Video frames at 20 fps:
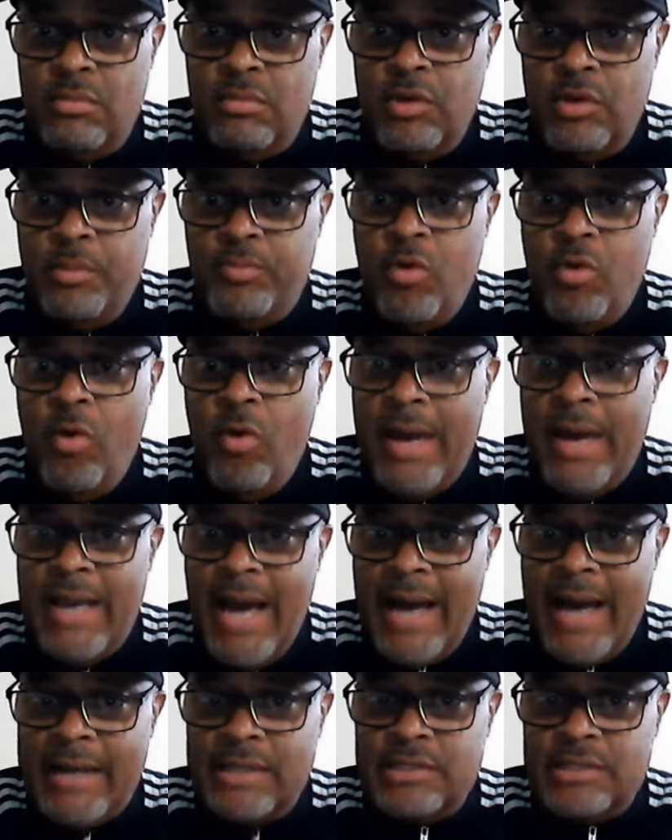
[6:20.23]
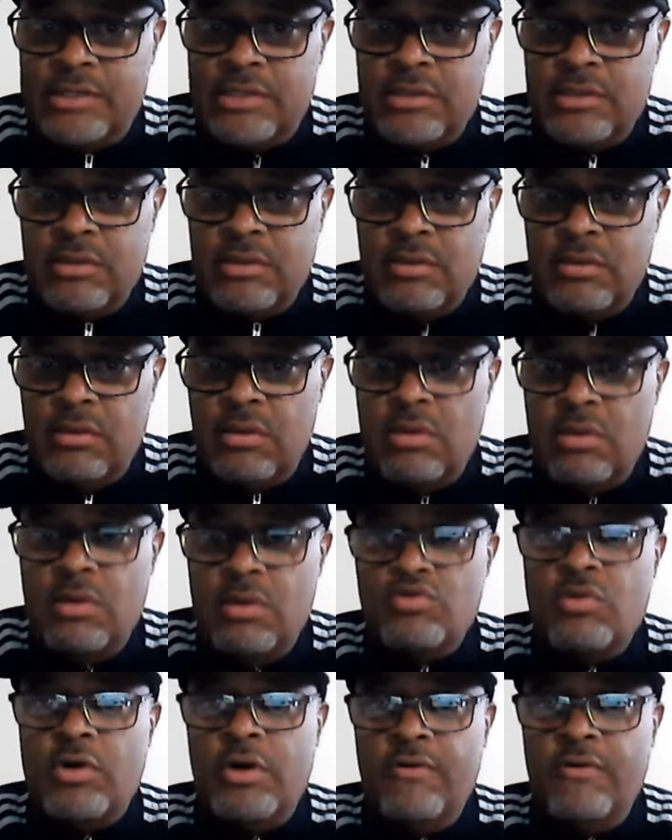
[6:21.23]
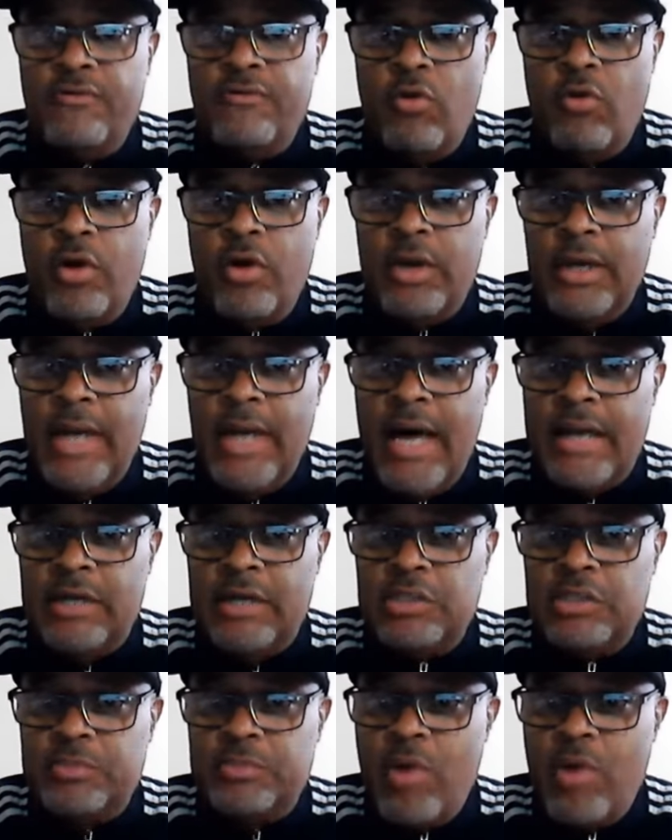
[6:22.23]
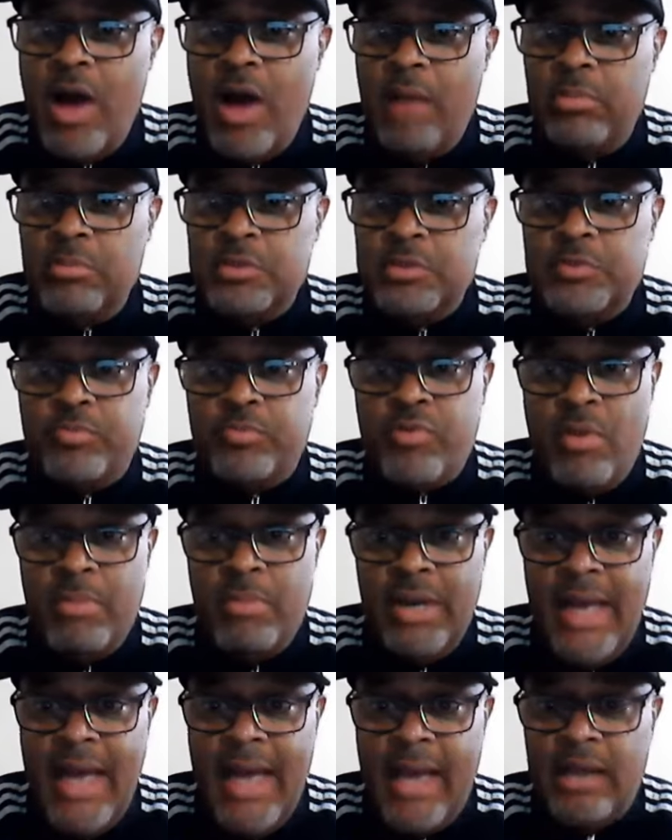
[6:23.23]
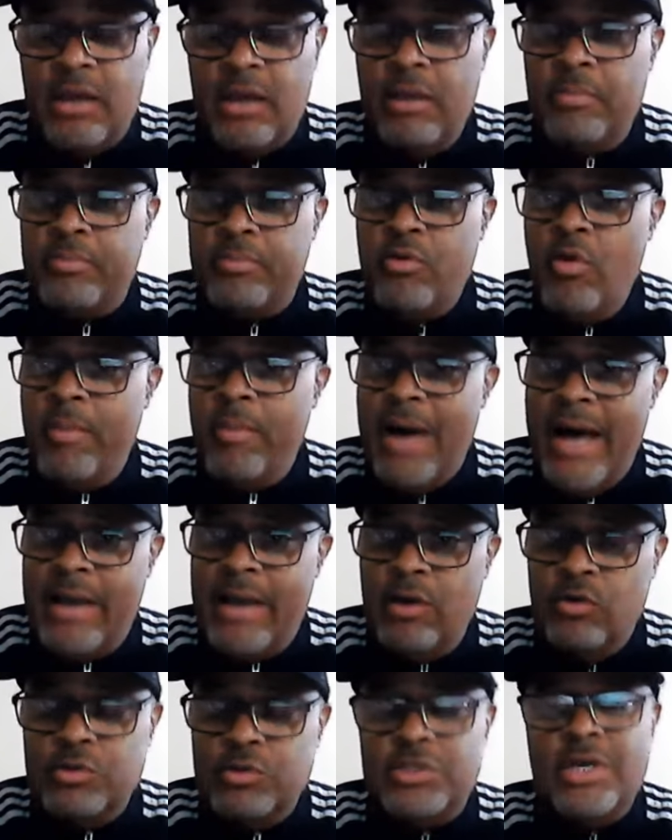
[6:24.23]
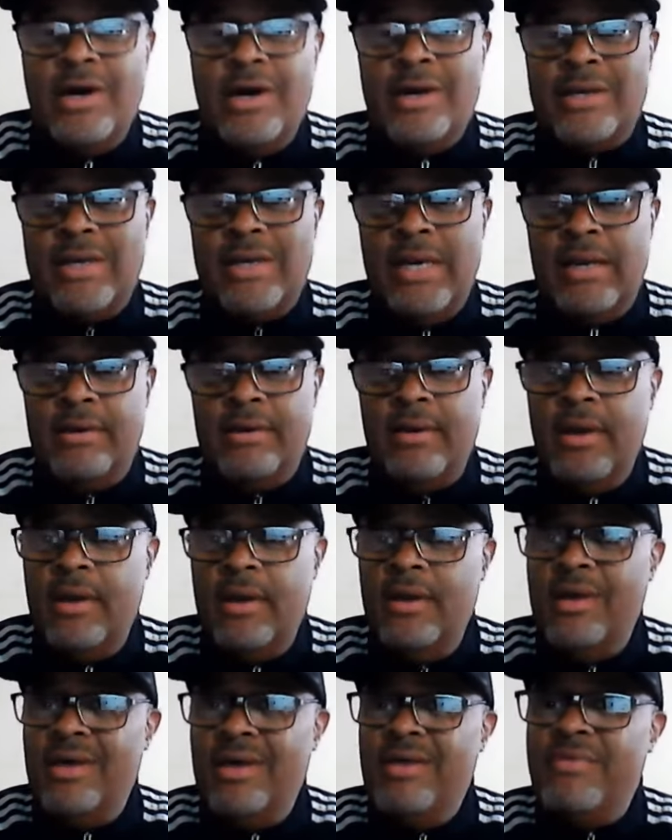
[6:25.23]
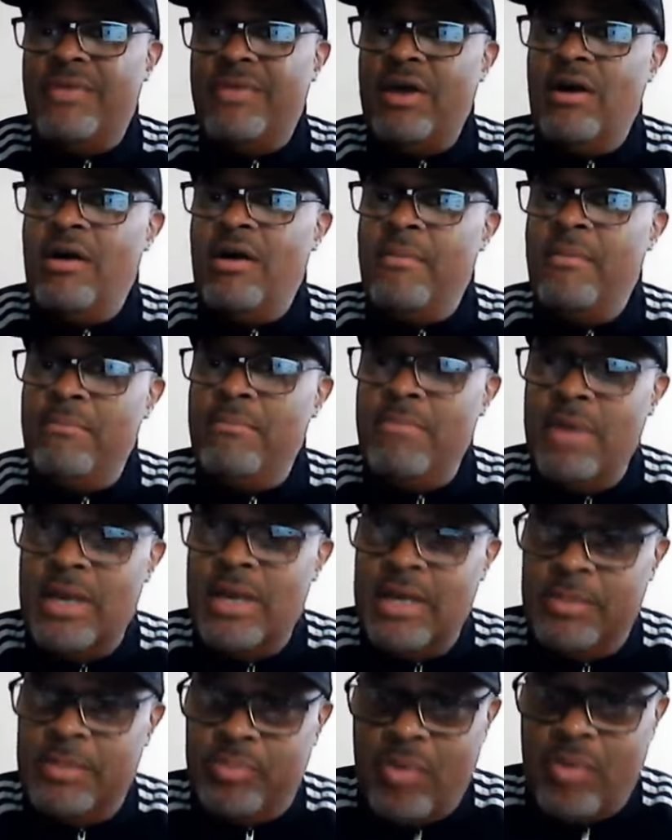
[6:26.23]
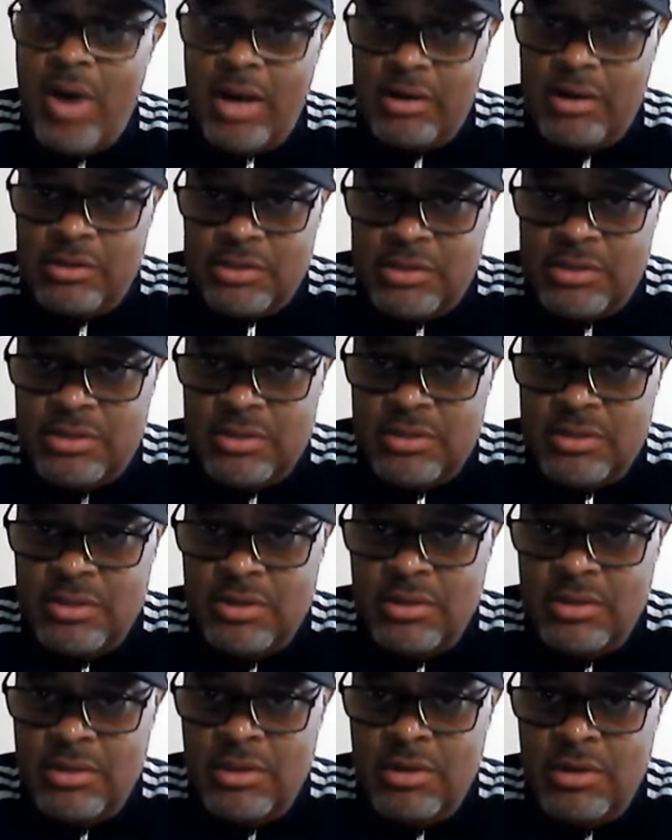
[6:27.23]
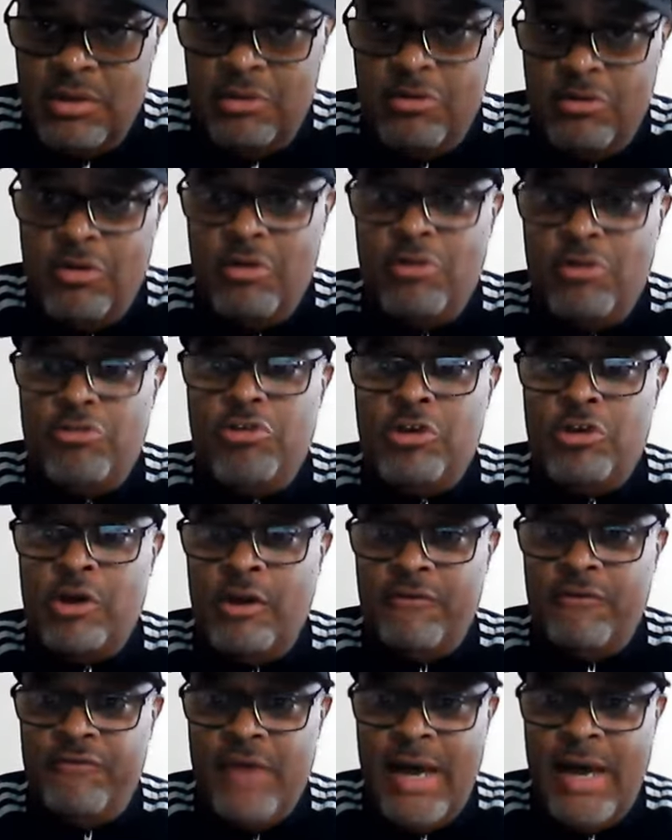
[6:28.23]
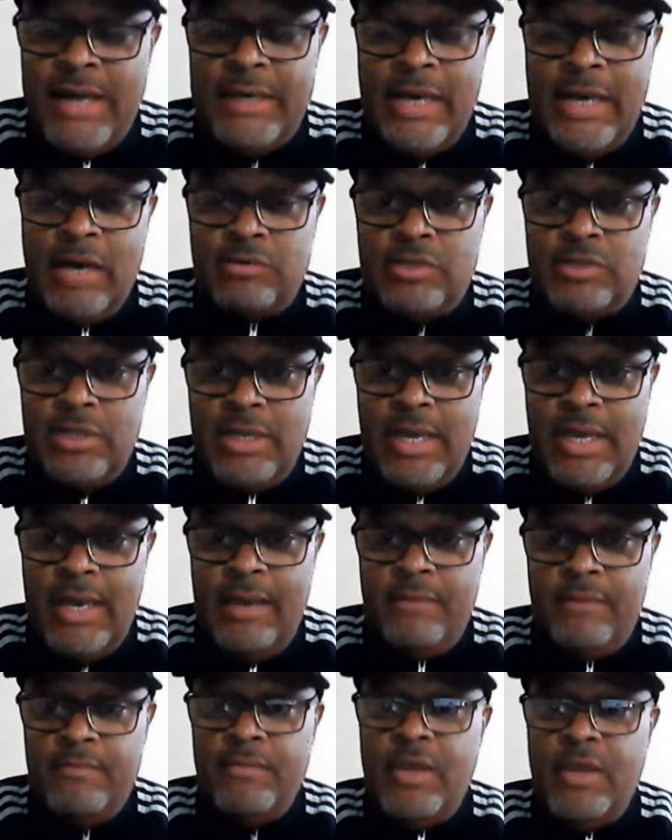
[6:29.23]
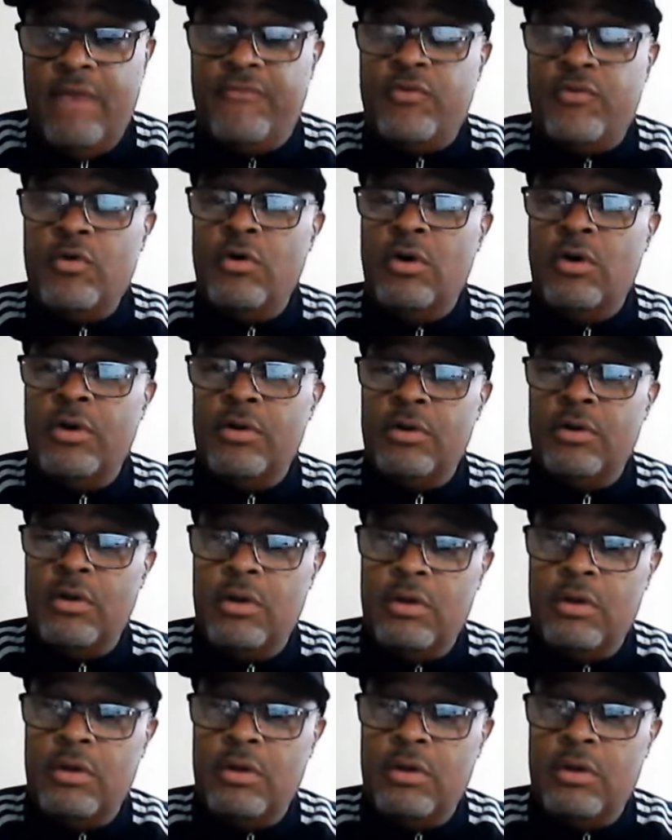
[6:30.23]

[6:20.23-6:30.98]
your probiotics, you can avoid a lot of these problems. Premolac, Probios, again, there are many products. You're going to find out today, if you're a